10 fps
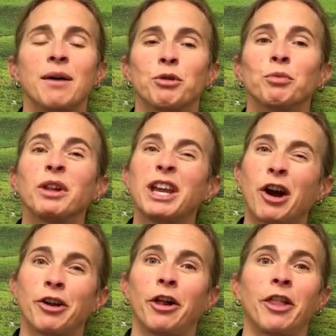there really
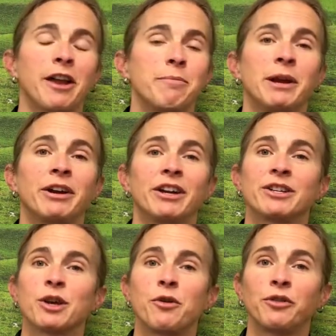aren't a lot of
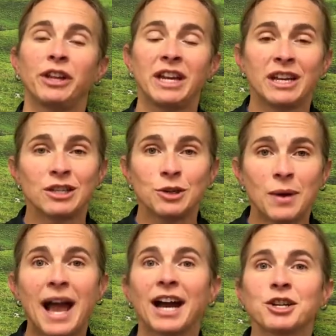barriers, hopefully,
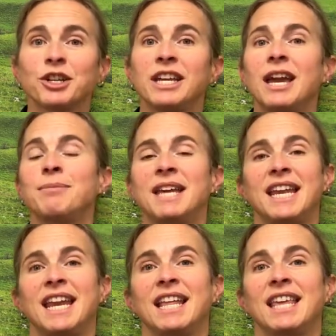to actually
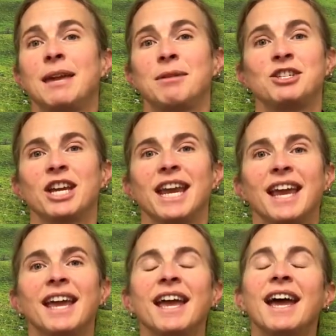obtaining the
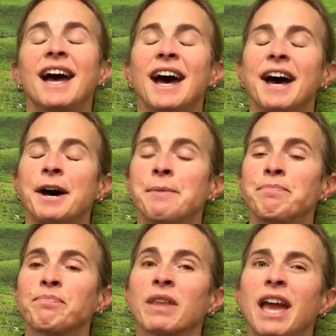imaging.
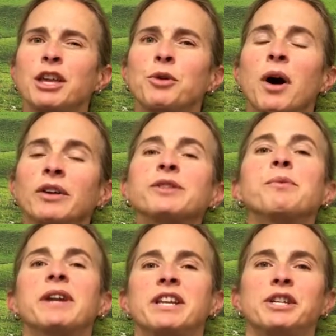You also
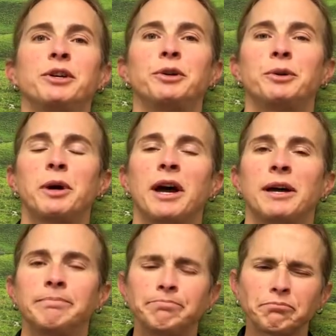want to
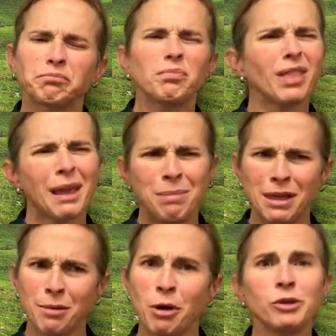
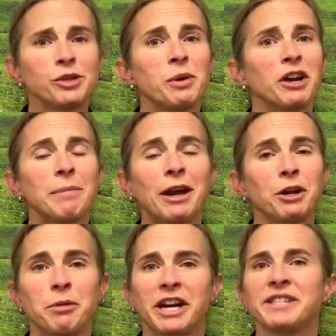be the most aware about
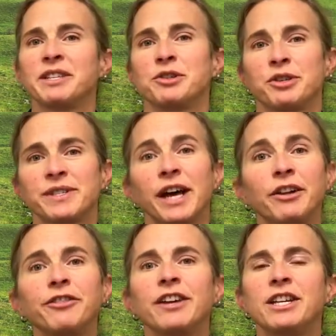your breasts as
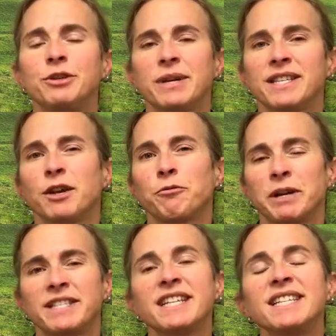yourself, and doing
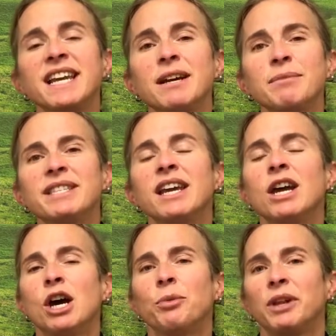self-breast exams.
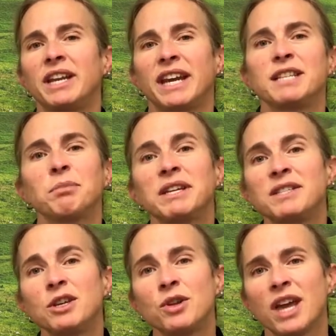A really nice place
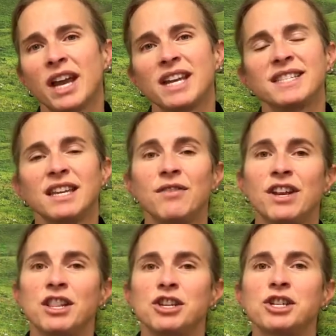to do that is
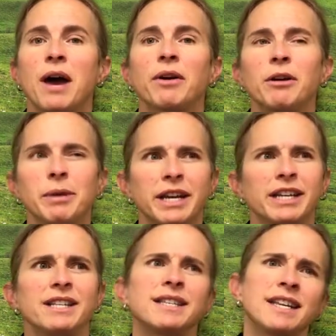even in the shower,
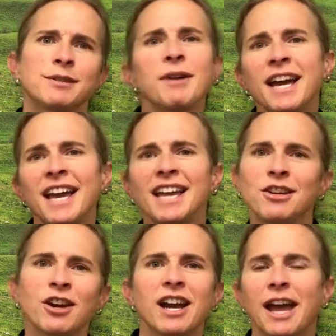because it's
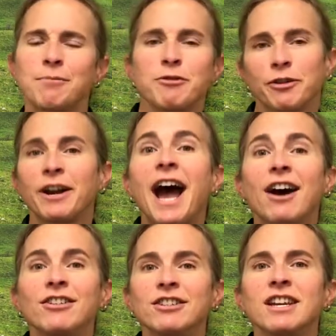wet, you can kind of move
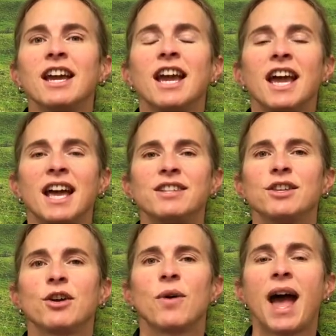around. And
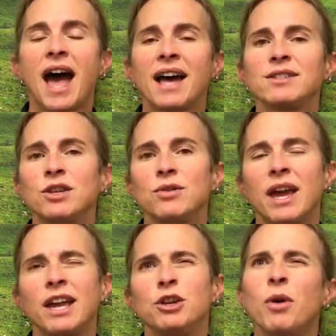so
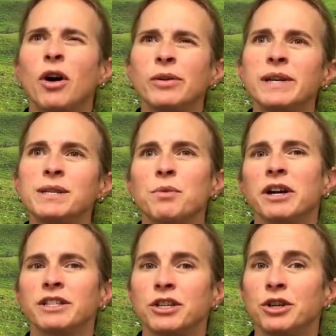you always
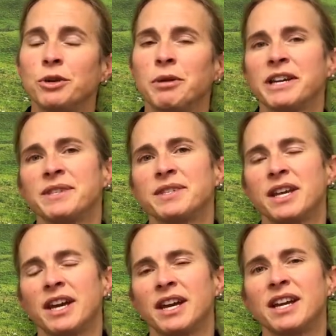want to do your breast
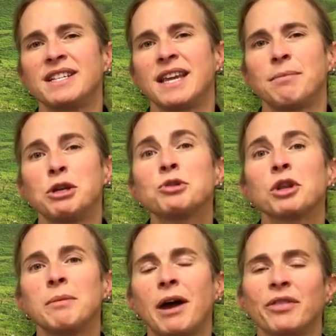exam
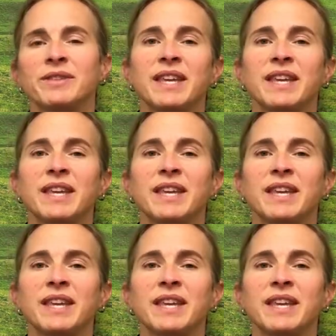usually about the